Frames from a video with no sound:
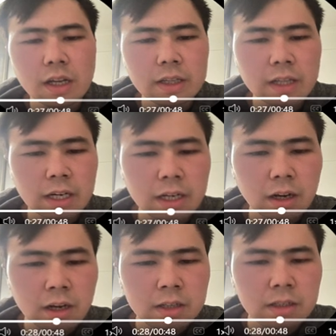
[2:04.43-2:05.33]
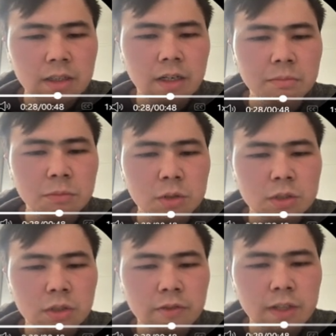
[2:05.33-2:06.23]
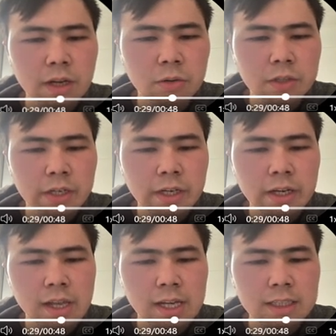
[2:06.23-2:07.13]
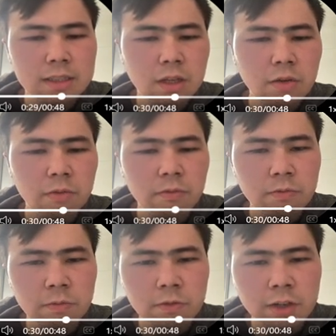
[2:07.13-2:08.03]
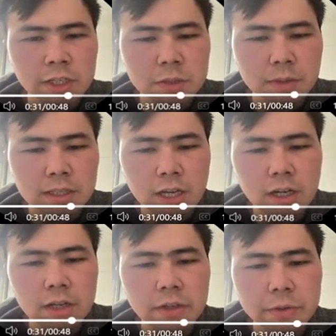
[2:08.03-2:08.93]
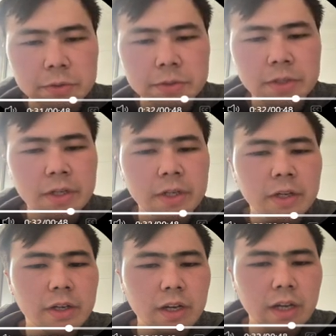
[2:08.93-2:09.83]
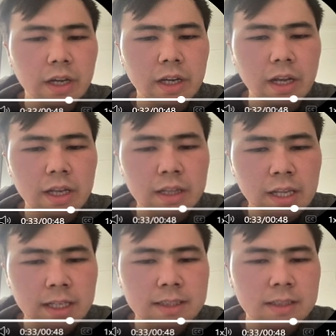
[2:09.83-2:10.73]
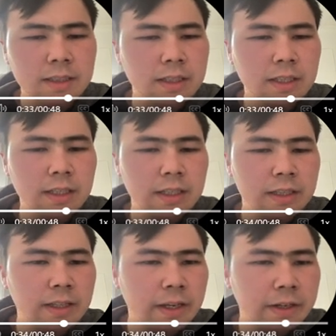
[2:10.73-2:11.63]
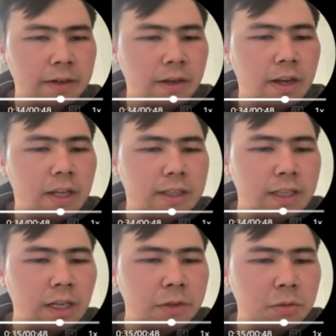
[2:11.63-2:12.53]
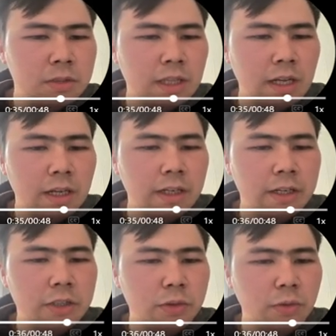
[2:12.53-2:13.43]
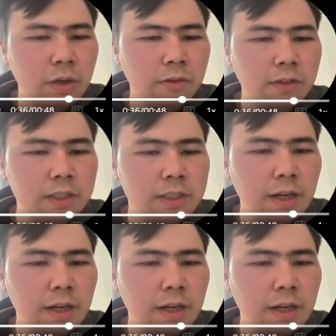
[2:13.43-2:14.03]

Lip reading: there are most of the ordinary legs vanish, but there are huge legs there. Then I use the residual of this